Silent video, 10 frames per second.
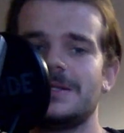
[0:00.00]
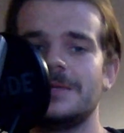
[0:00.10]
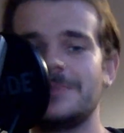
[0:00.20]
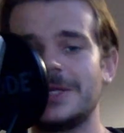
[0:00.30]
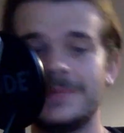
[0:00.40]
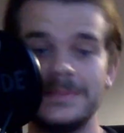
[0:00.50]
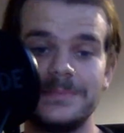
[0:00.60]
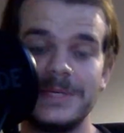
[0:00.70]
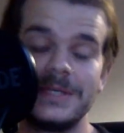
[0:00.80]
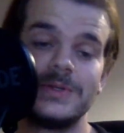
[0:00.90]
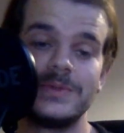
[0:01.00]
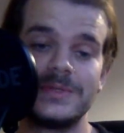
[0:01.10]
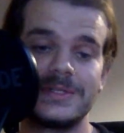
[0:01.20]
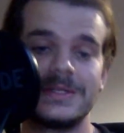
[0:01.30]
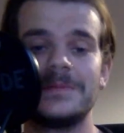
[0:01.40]
a big bit of
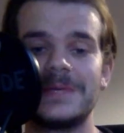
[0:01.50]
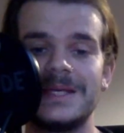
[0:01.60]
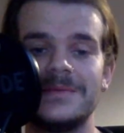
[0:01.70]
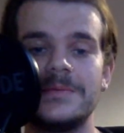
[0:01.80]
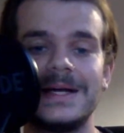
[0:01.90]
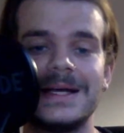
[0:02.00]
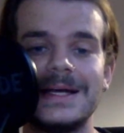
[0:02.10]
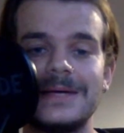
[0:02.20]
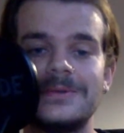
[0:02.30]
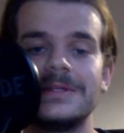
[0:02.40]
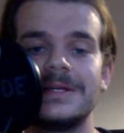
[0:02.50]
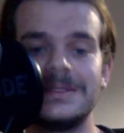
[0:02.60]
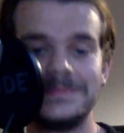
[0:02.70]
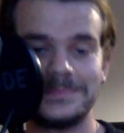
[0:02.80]
news. I'll be keeping my eye out on that.